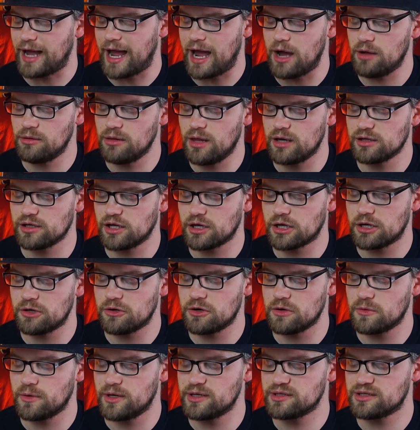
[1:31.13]
how long
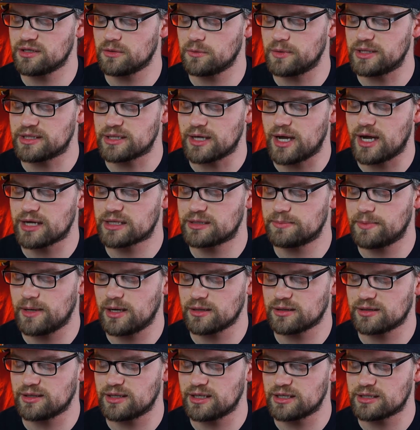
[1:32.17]
ago it was that we talked
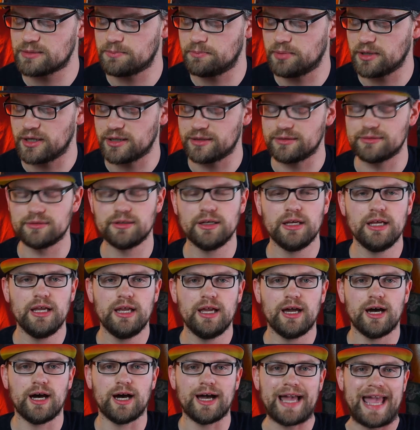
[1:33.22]
about this, but
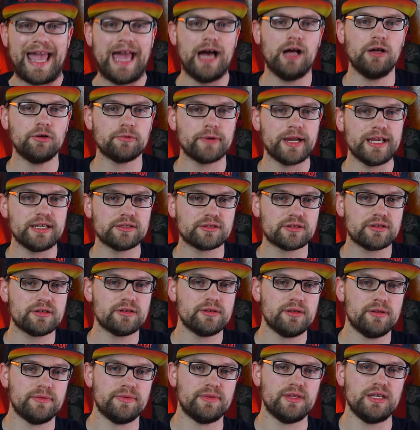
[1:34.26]
uh,
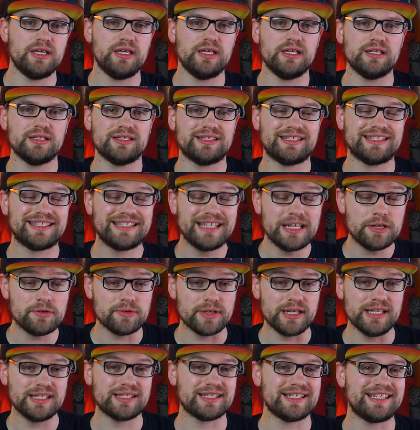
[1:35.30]
Hellraiser, the
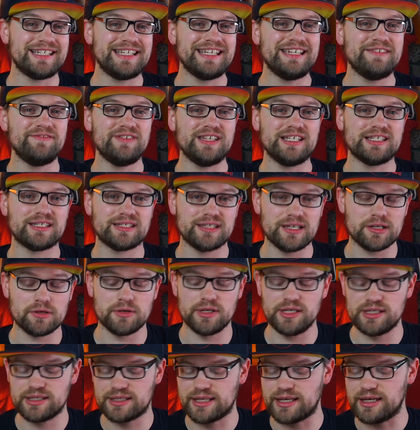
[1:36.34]
series, the TV
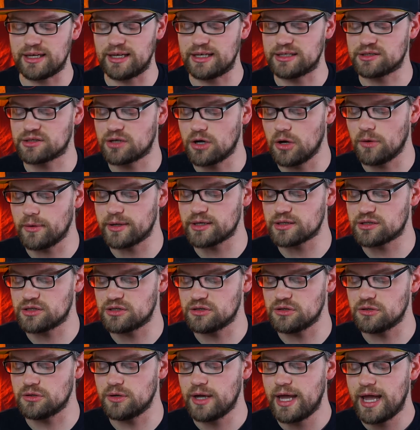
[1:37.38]
series that is going
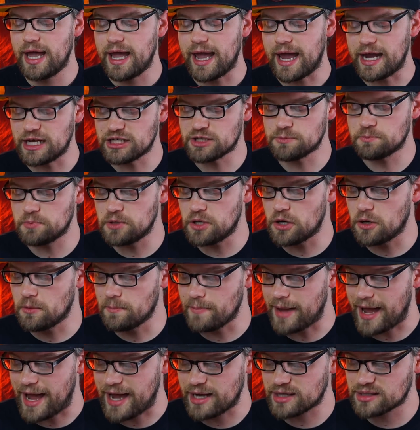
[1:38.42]
to HBO
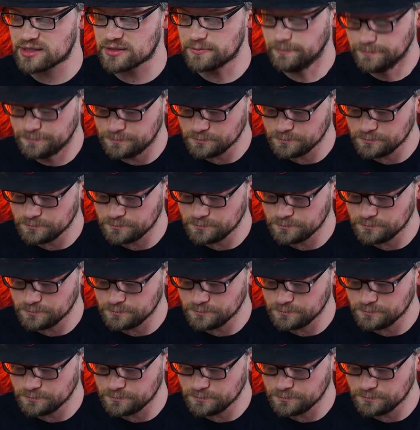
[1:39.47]
Max.